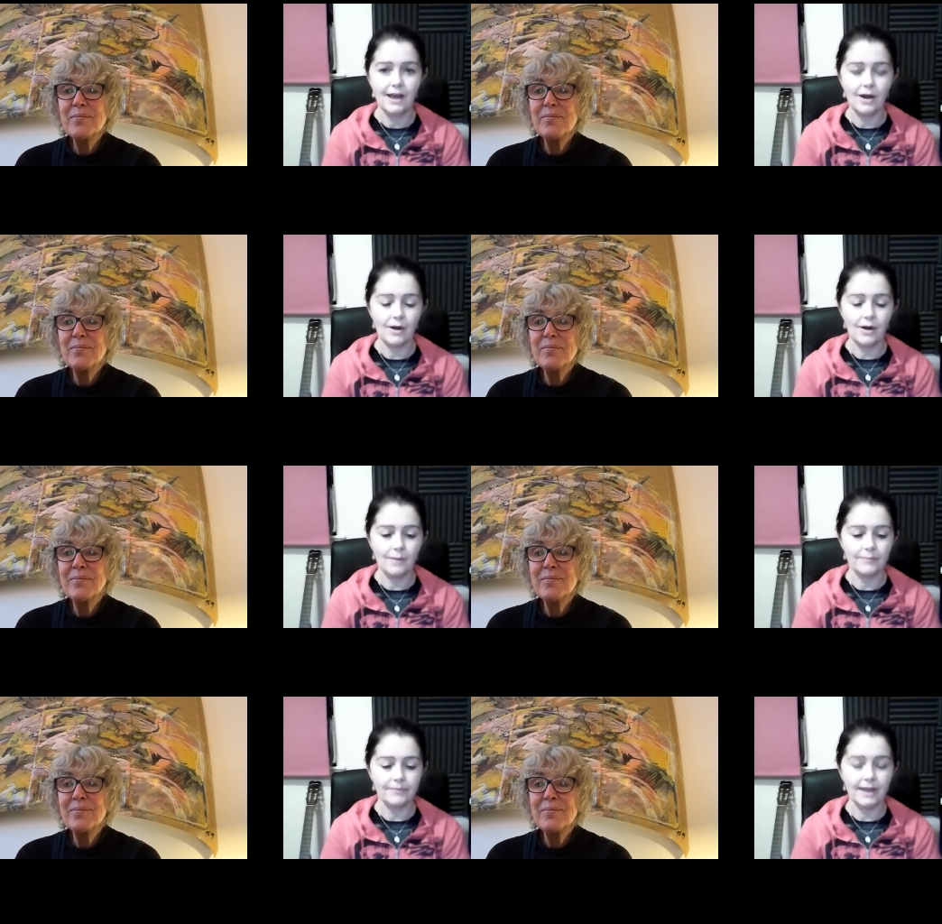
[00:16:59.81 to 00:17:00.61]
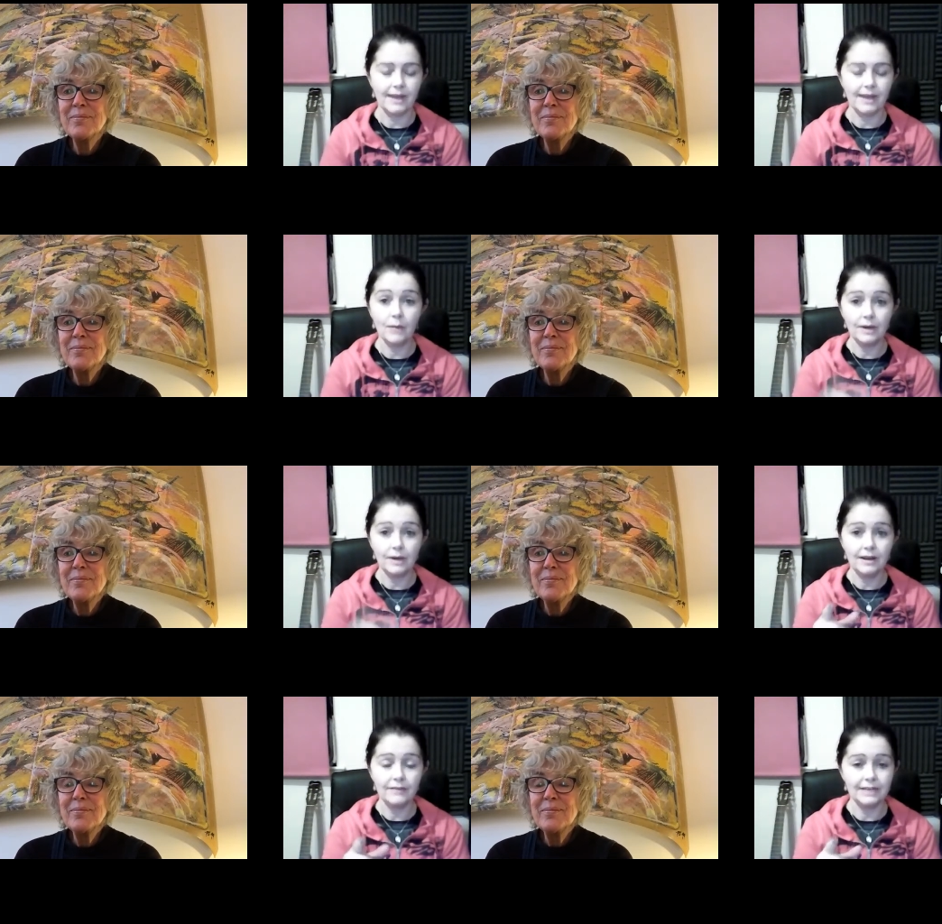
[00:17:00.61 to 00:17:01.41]
Speaker 1: um, and i would
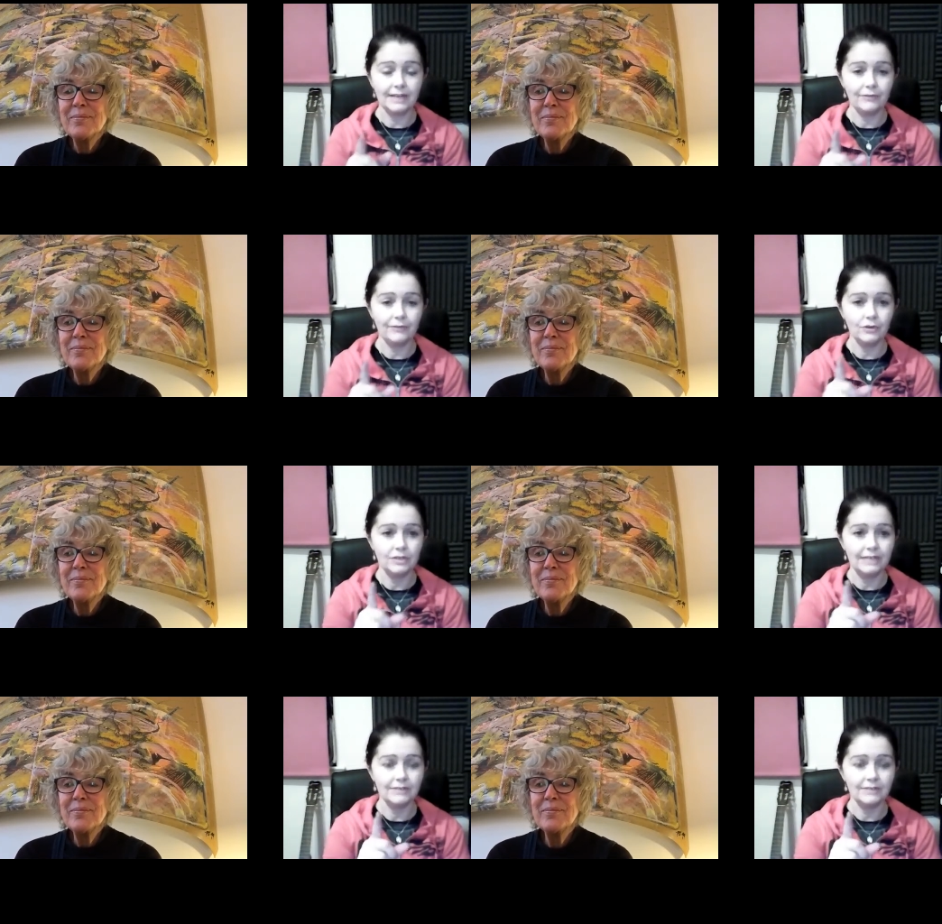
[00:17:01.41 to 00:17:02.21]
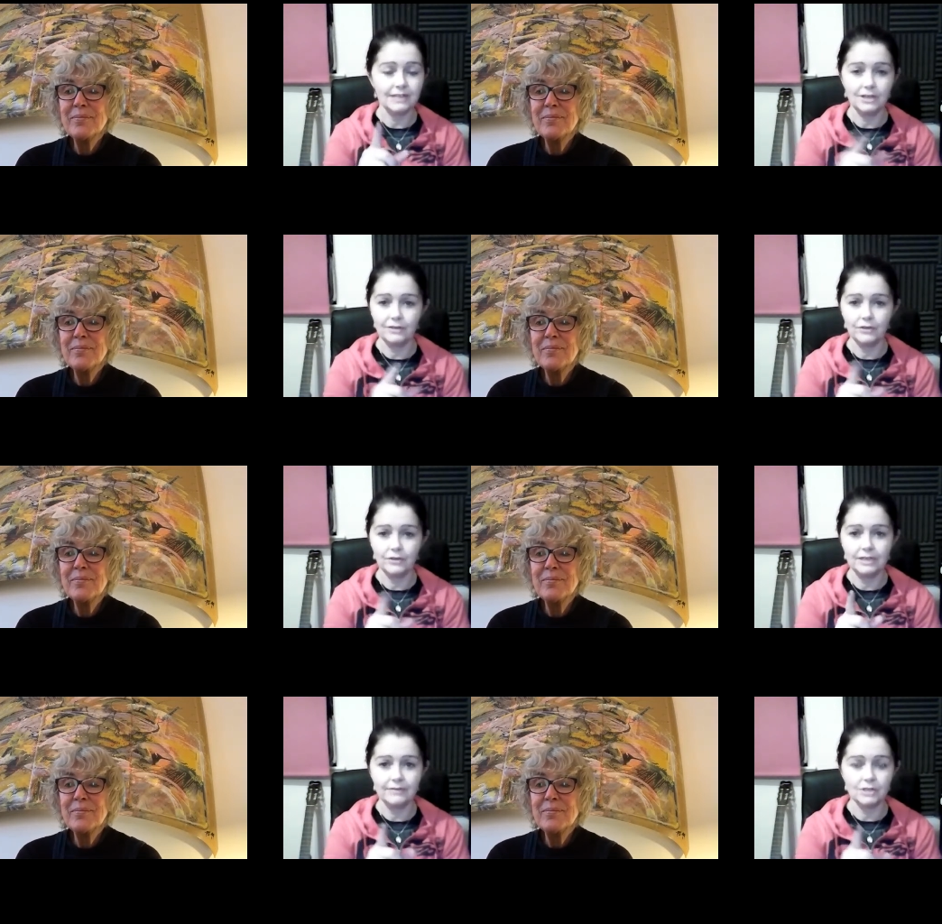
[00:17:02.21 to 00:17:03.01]
love it if you could give us i don't know if you
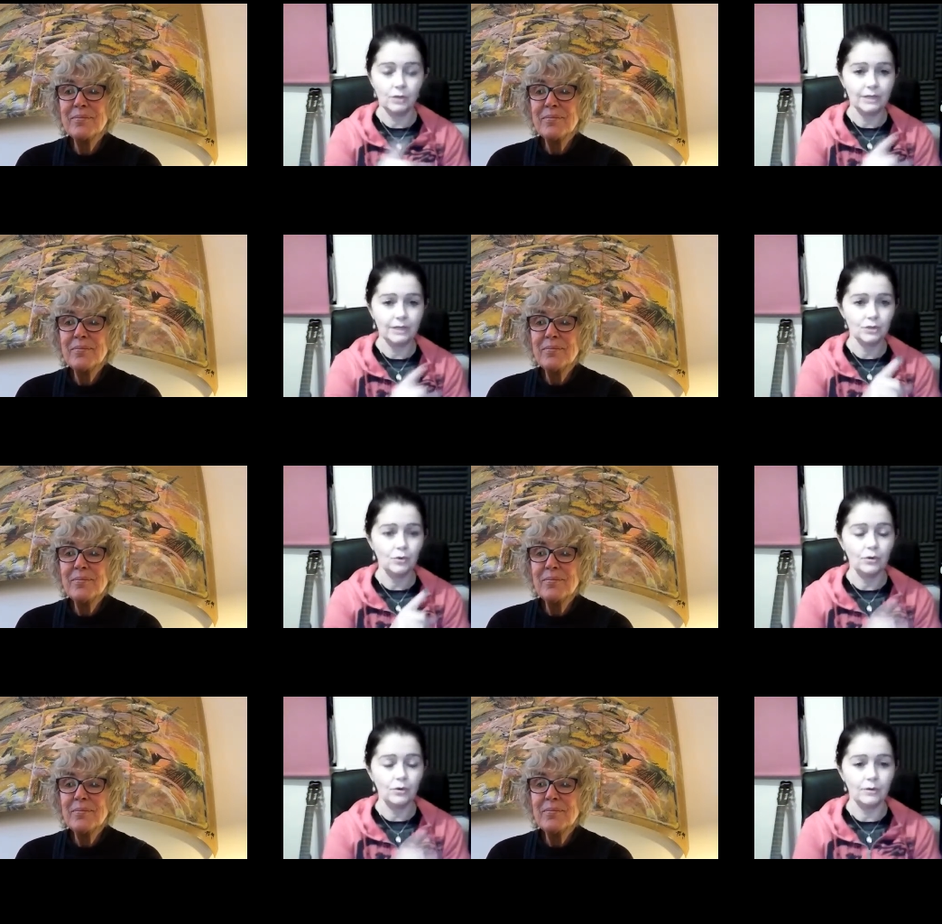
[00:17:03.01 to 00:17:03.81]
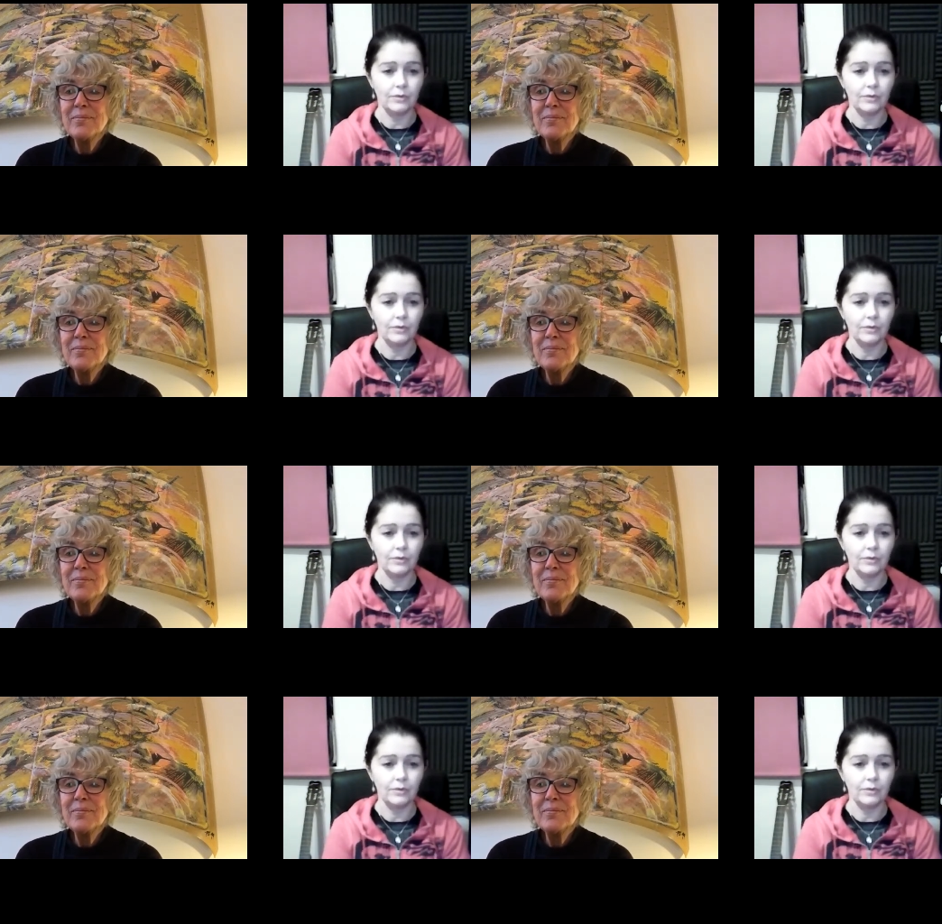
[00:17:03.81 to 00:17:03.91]
can give us a quick tour